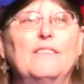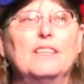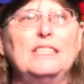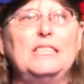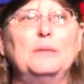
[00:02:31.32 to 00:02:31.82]

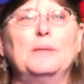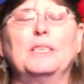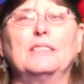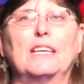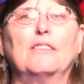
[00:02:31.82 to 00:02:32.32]
volunteer
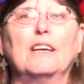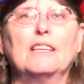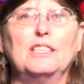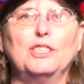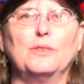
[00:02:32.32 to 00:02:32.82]
because I
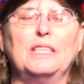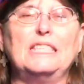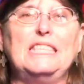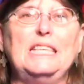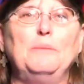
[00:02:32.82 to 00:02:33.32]
greatly enjoy the
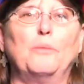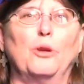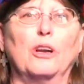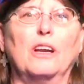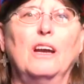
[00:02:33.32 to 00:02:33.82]

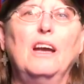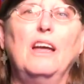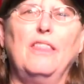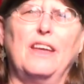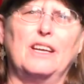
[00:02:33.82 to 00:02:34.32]
teamwork
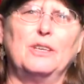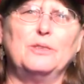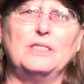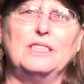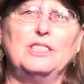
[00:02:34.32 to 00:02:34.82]
that
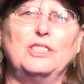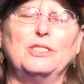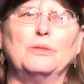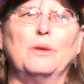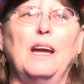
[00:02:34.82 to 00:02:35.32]
goes
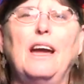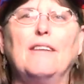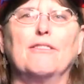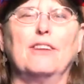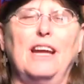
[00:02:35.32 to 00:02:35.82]
into
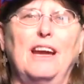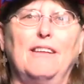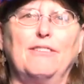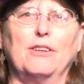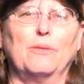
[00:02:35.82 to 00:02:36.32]
every
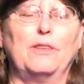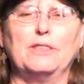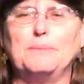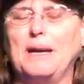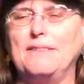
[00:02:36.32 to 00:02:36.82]
effort, whether
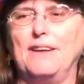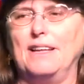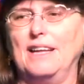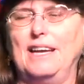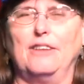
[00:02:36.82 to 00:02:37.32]
it's bike
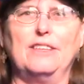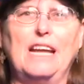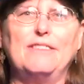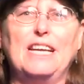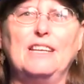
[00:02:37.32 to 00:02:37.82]
valet or the
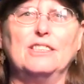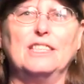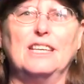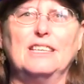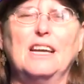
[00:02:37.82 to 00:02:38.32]
navigator
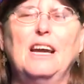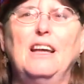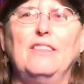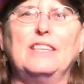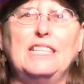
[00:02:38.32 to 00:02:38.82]
tent.
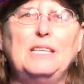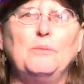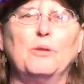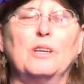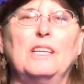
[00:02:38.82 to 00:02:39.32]
The
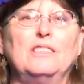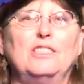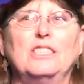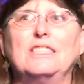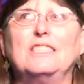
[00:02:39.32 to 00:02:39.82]
teamwork is
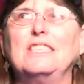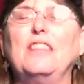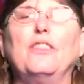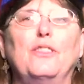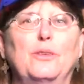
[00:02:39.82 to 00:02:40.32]
just
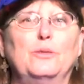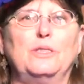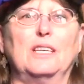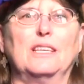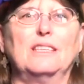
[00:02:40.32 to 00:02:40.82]

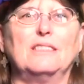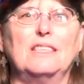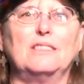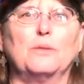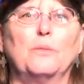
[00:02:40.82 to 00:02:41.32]
enthusing. It's,
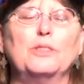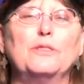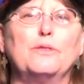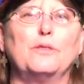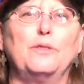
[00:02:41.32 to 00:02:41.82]
it's a
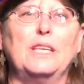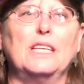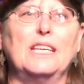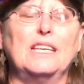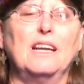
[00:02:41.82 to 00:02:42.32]
wonderful
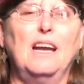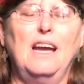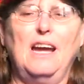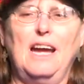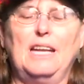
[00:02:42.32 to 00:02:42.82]
feeling
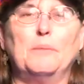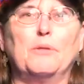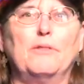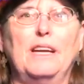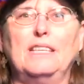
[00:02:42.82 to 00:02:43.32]
and it
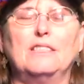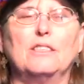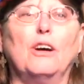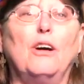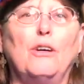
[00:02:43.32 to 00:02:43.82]
pervades
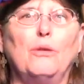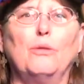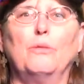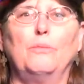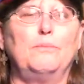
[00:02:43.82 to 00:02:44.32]
the
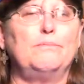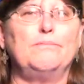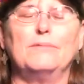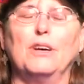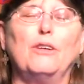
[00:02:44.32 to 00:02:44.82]
whole
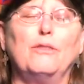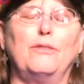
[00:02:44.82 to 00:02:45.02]
the whole